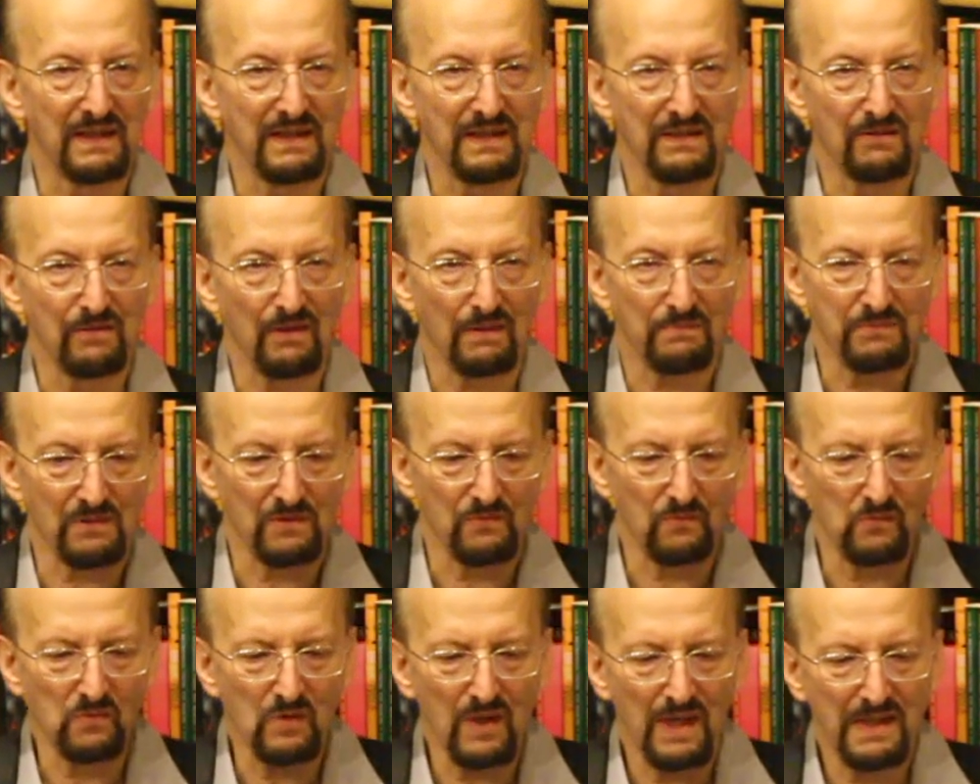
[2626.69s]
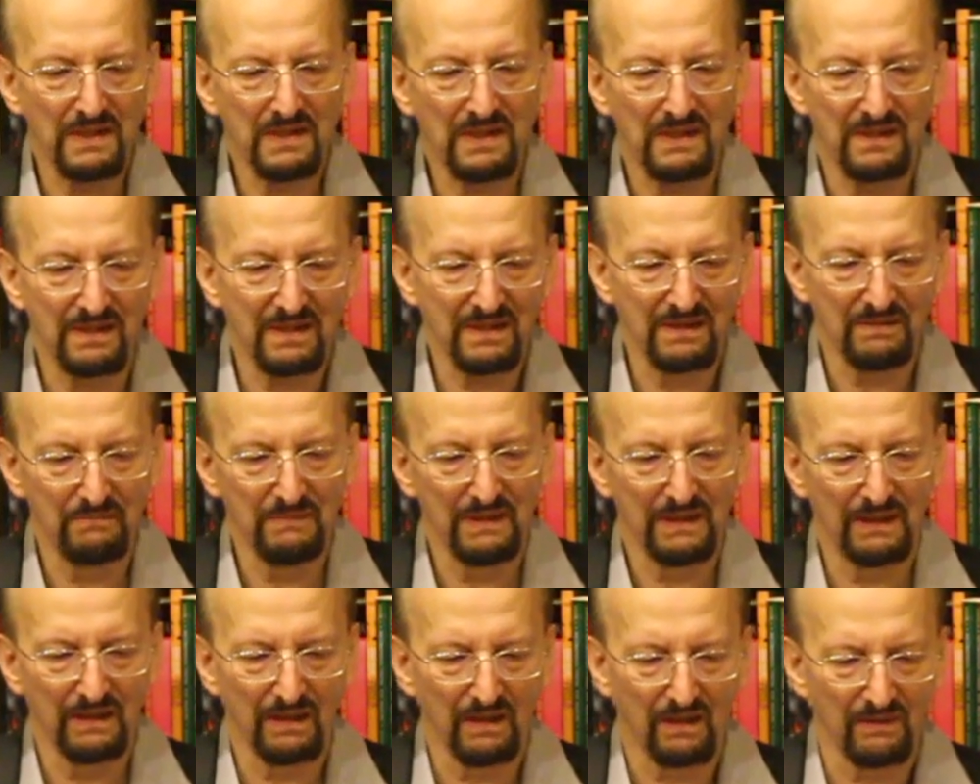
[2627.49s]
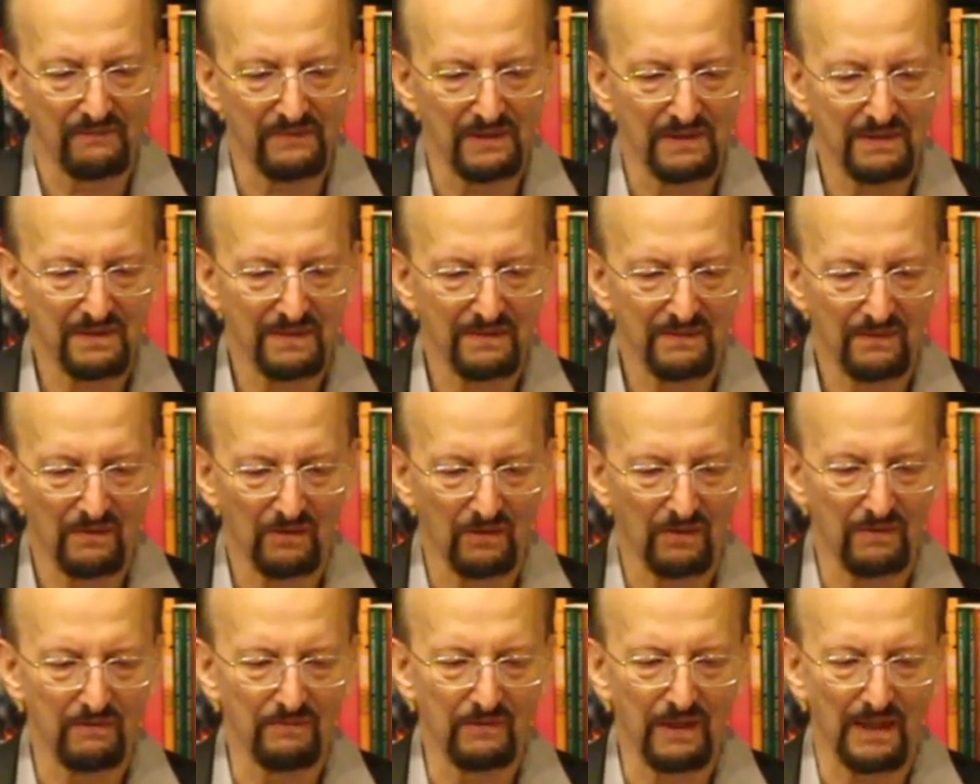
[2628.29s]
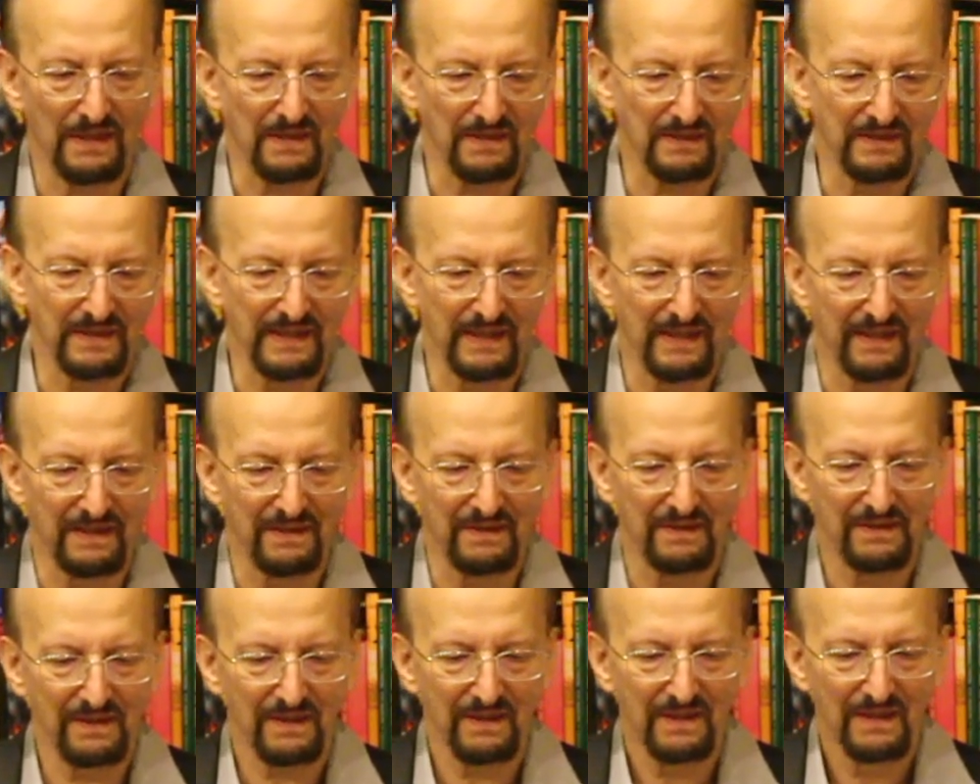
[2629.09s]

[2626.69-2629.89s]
He dropped right into the middle of it, or right at the end.